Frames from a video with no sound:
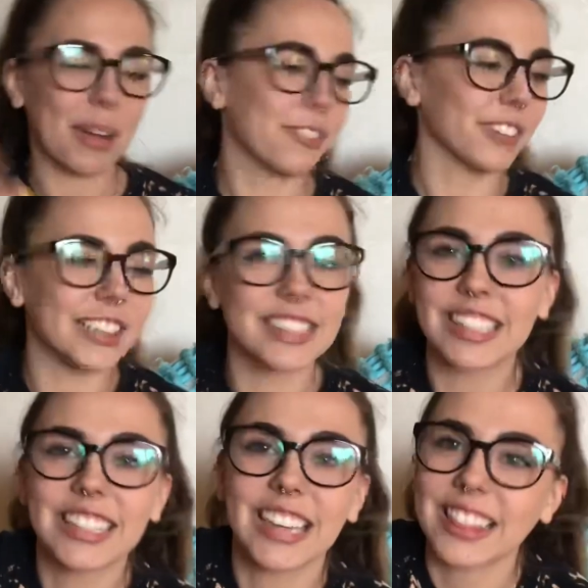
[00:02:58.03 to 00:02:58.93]
my friend
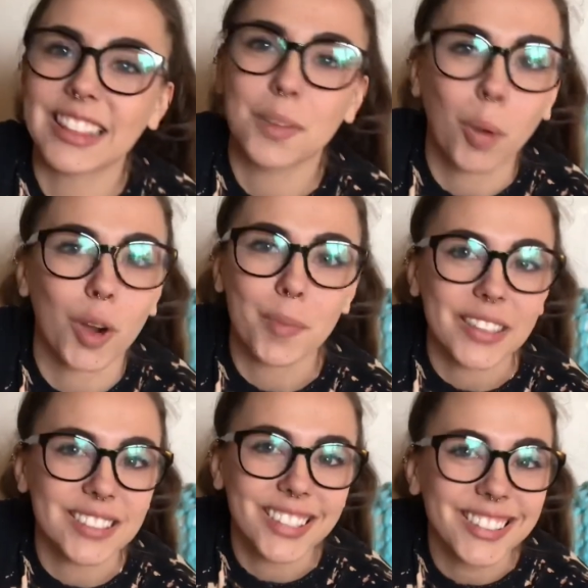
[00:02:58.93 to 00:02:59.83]
did it at the
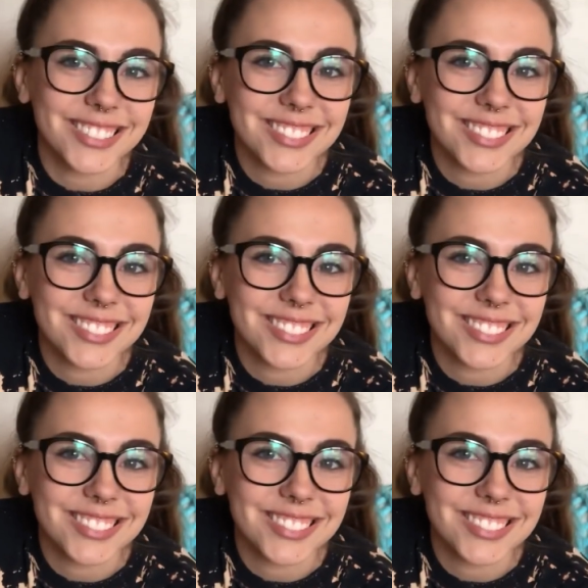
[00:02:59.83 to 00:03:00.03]
apartment.